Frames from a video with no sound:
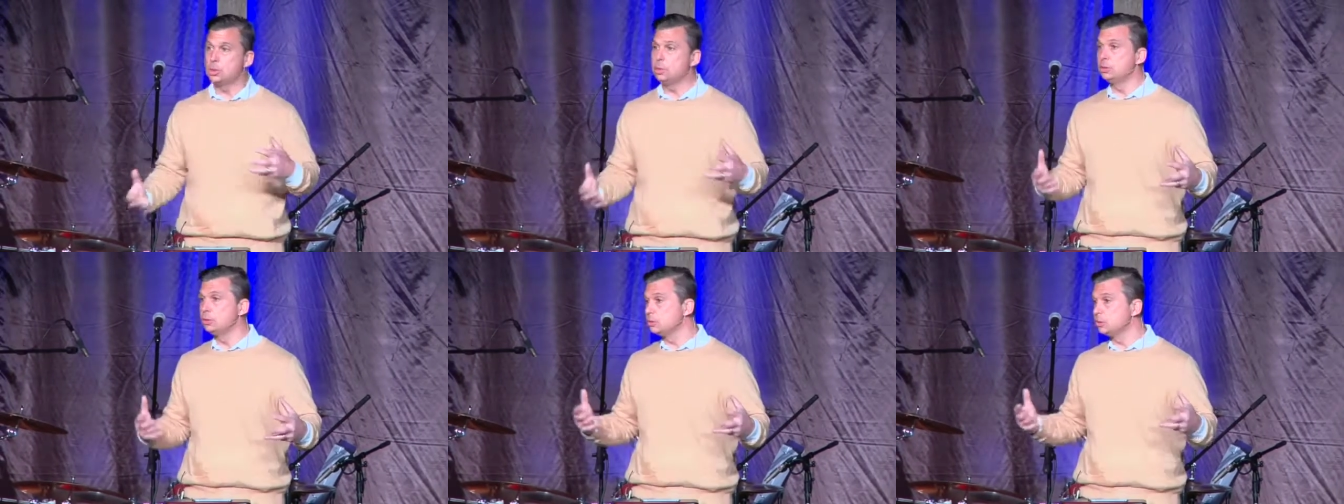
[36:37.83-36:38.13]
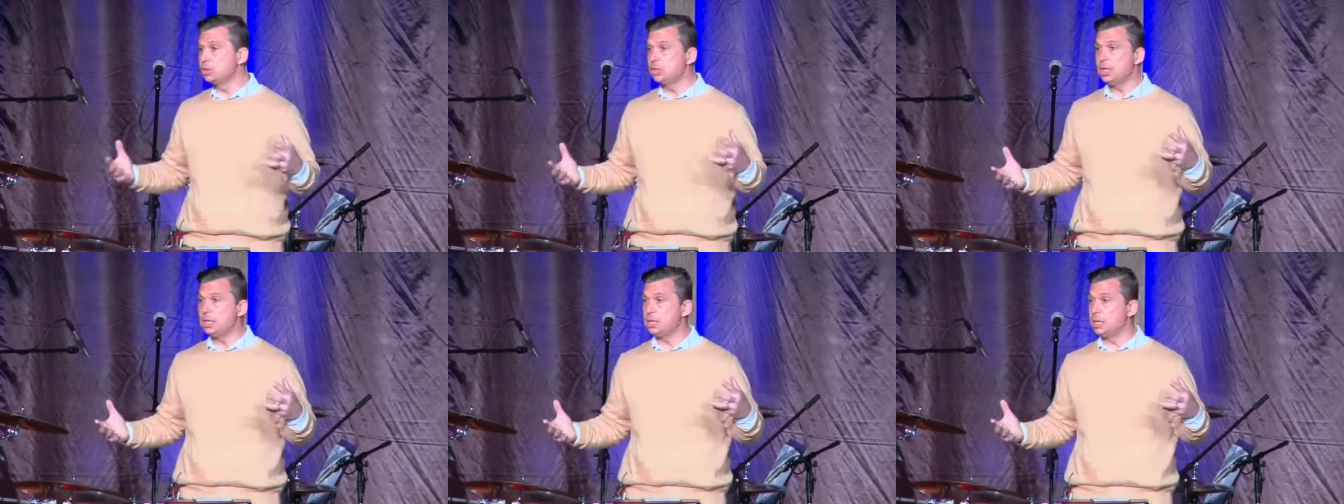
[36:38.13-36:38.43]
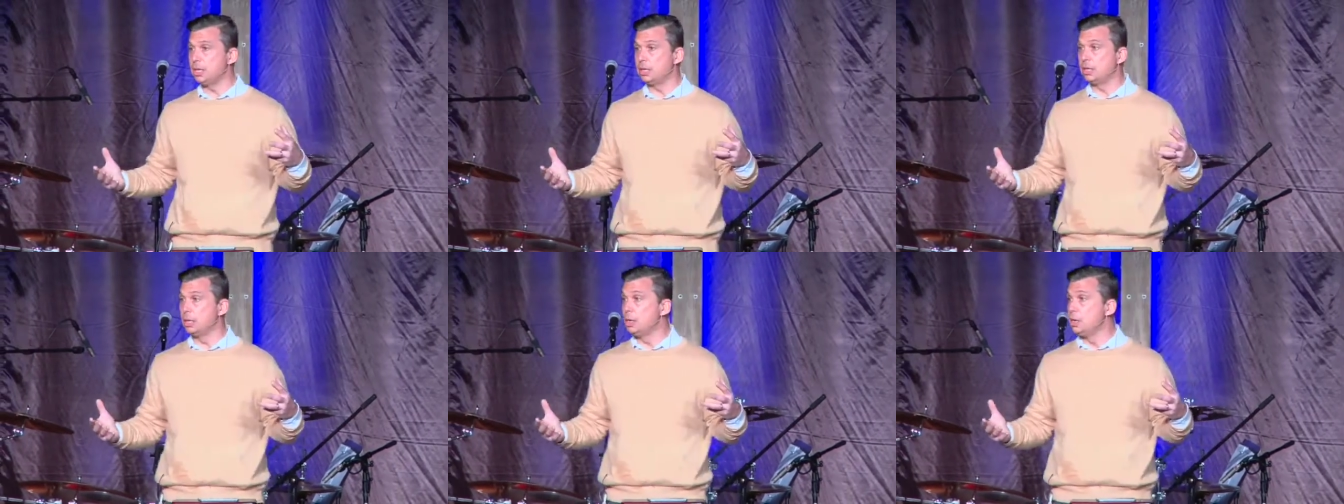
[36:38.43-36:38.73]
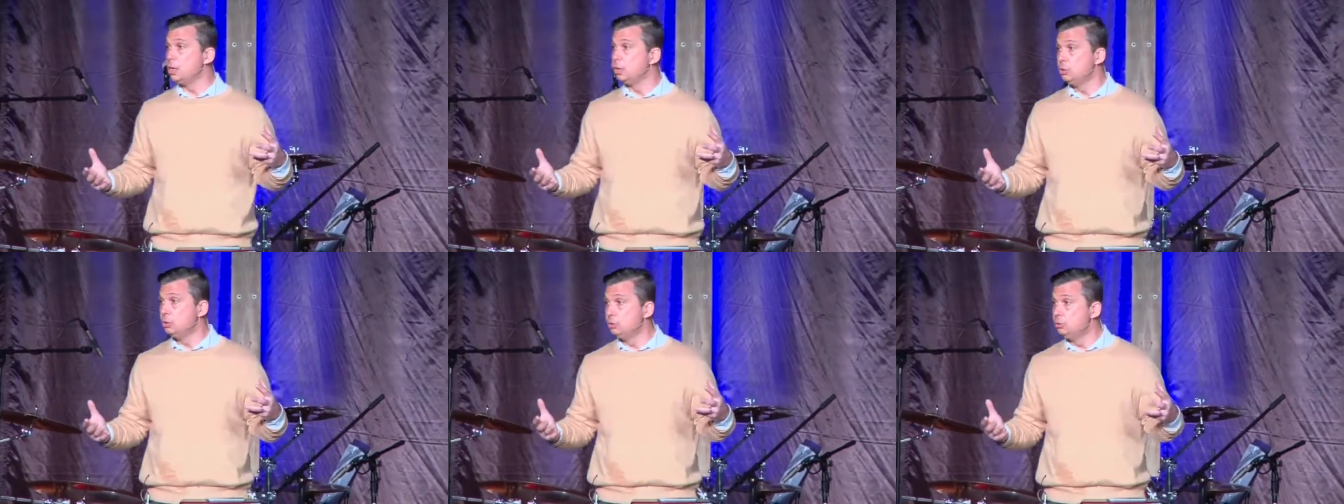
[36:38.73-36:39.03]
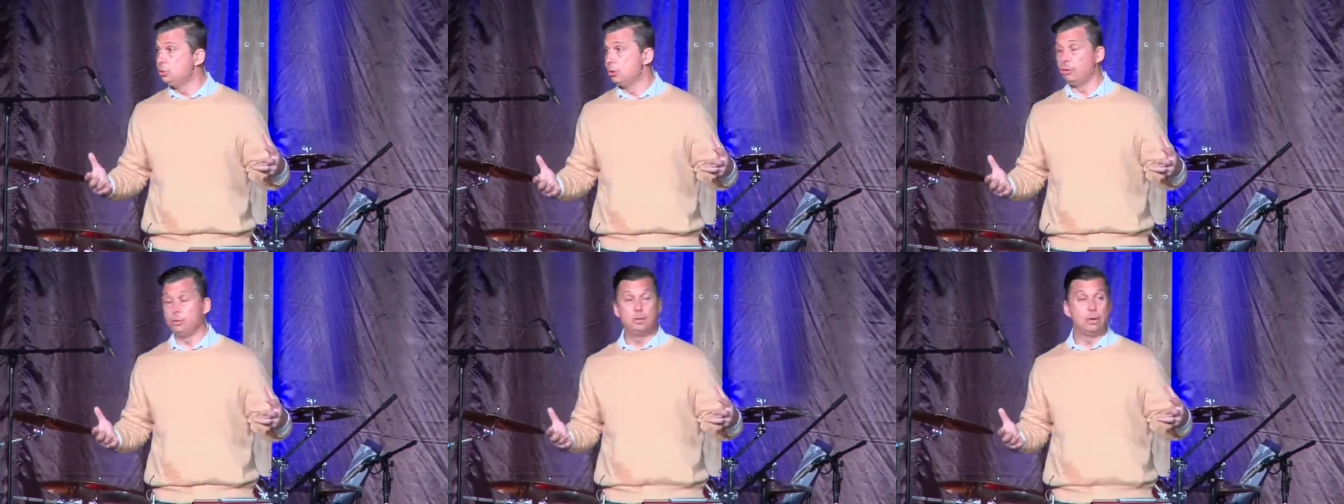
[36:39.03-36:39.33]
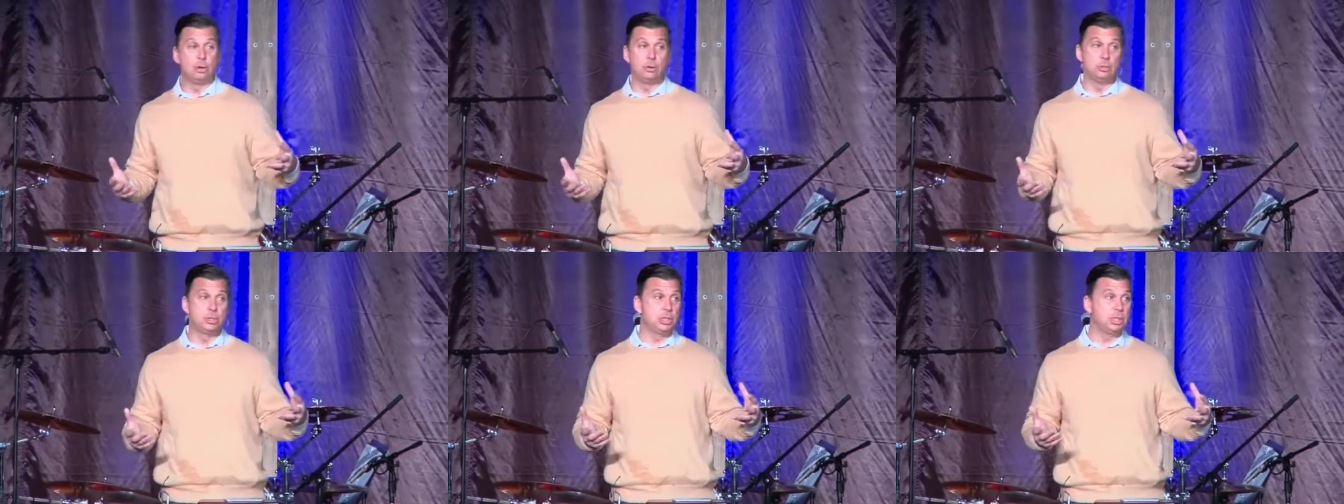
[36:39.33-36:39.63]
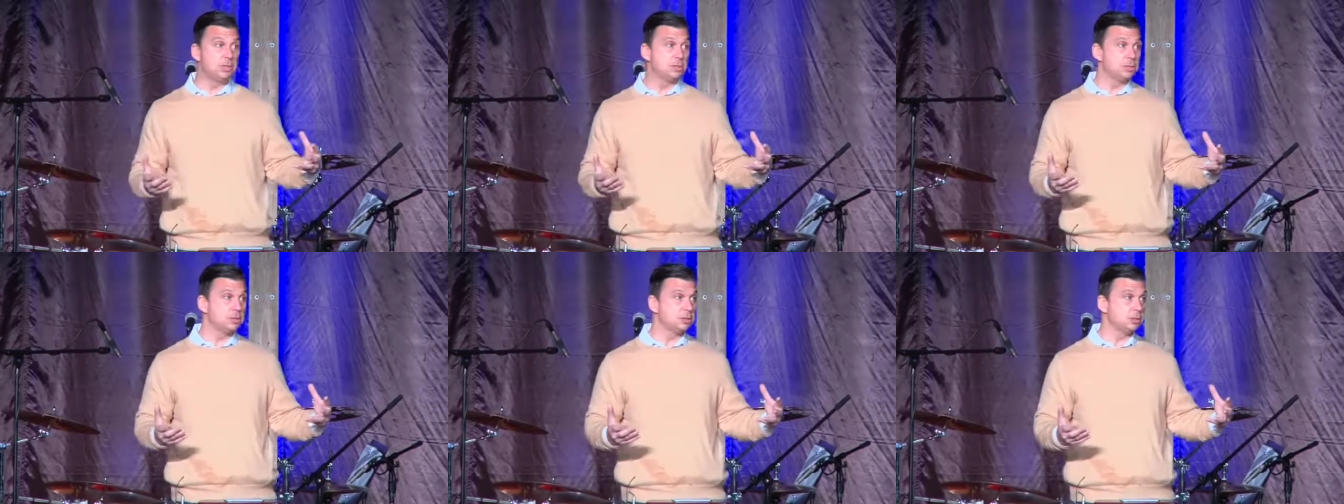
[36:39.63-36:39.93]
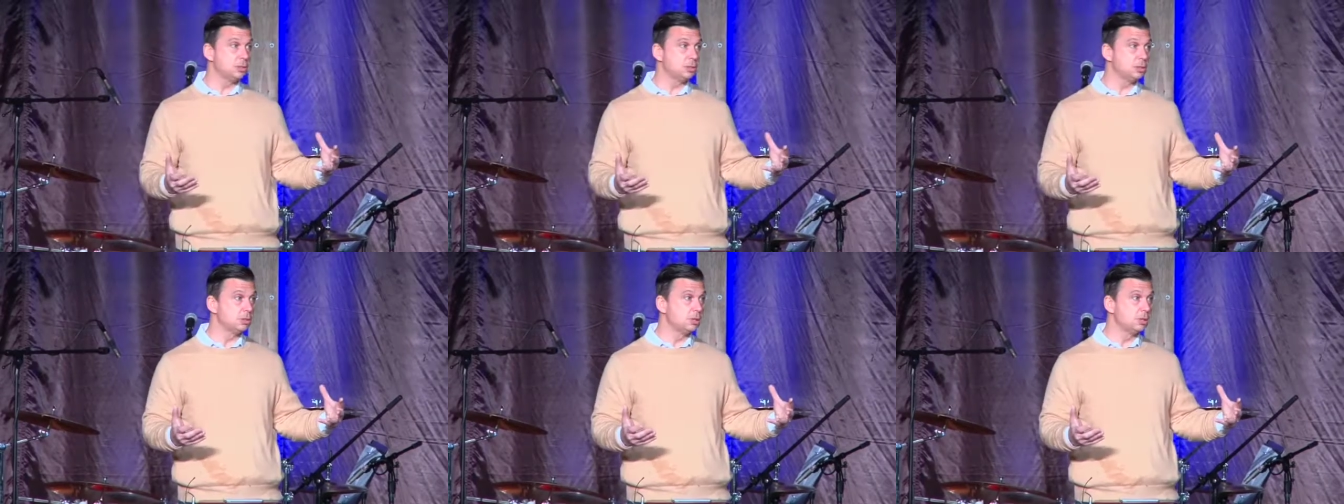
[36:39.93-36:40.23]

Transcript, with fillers: you're seeking, you don't know Jesus,